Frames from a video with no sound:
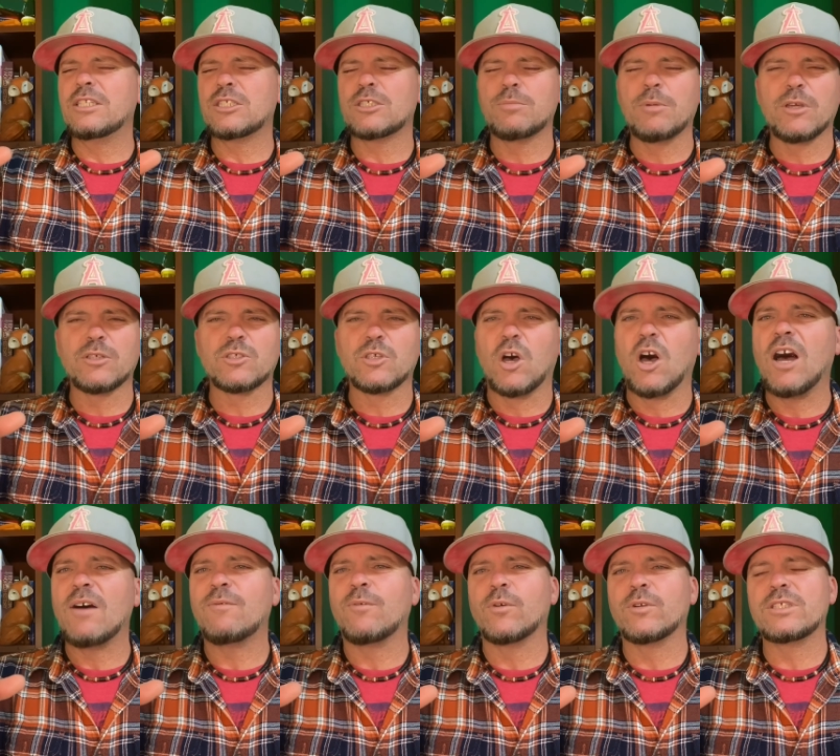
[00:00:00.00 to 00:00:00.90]
smells
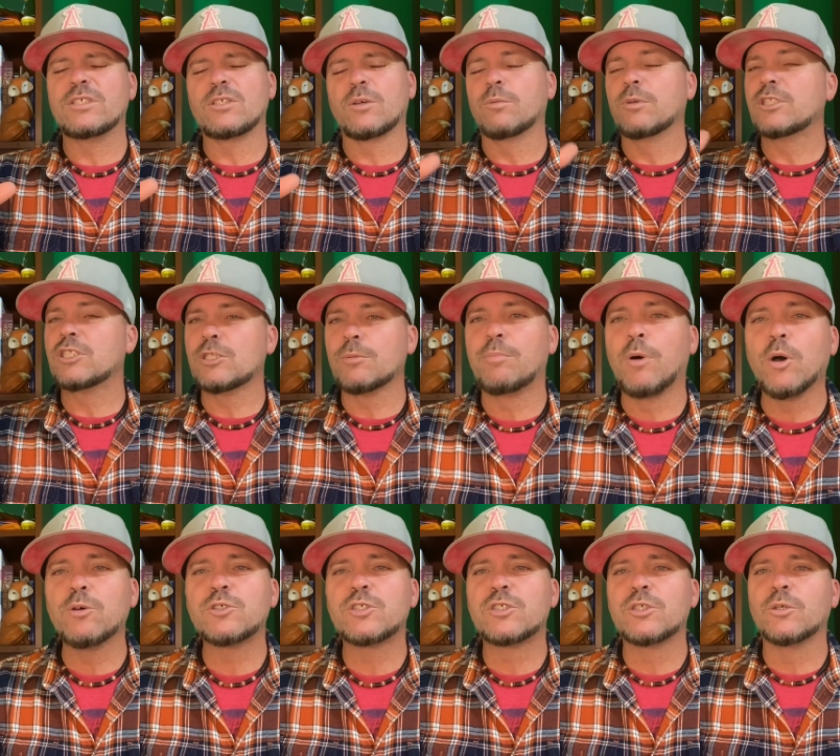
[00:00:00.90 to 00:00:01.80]
awful. And he said, well, it's
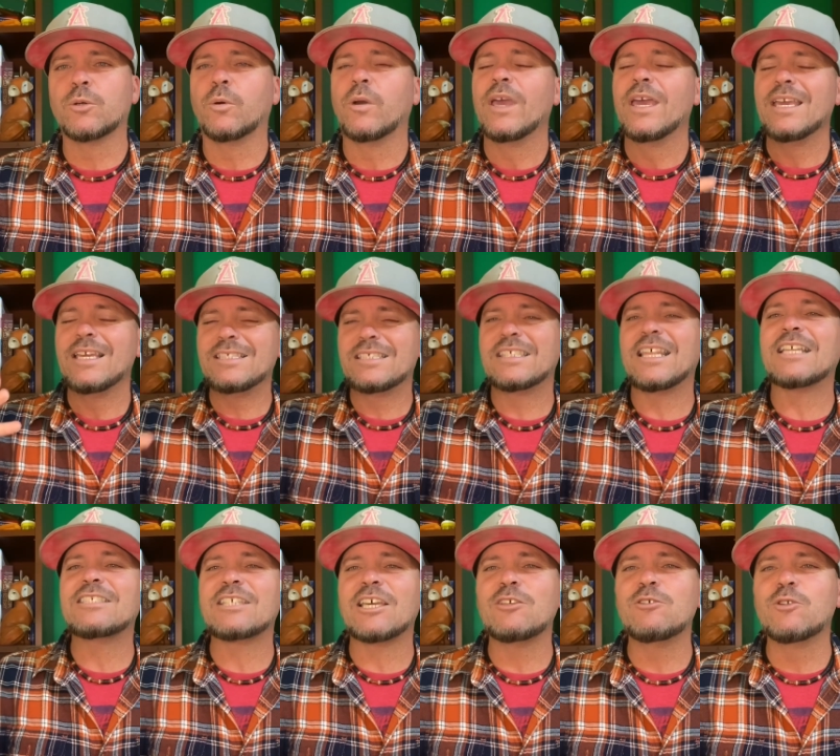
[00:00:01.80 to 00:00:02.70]
supposed to. He said,
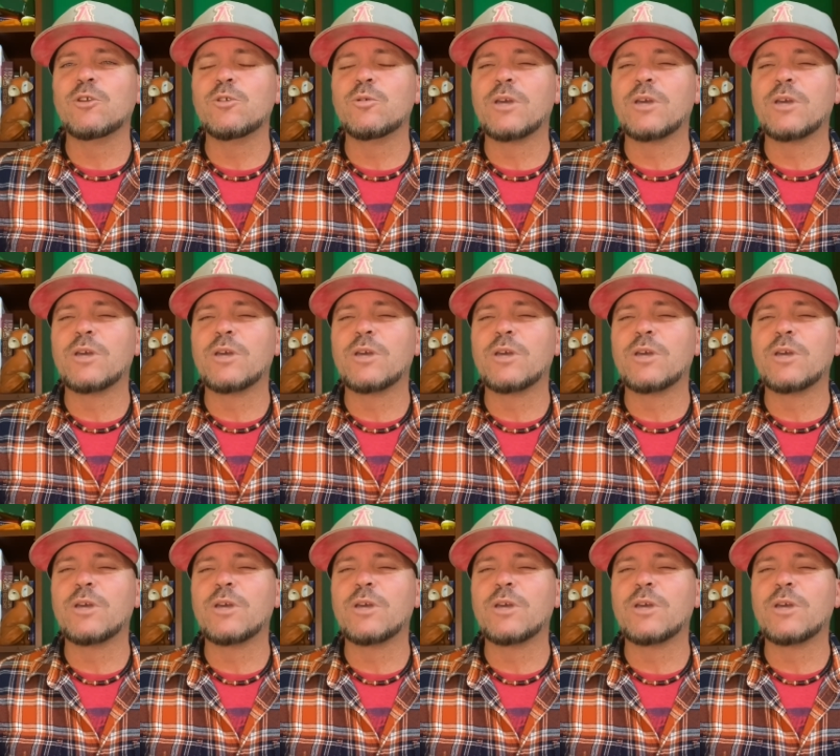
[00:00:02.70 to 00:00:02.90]
that's how you know you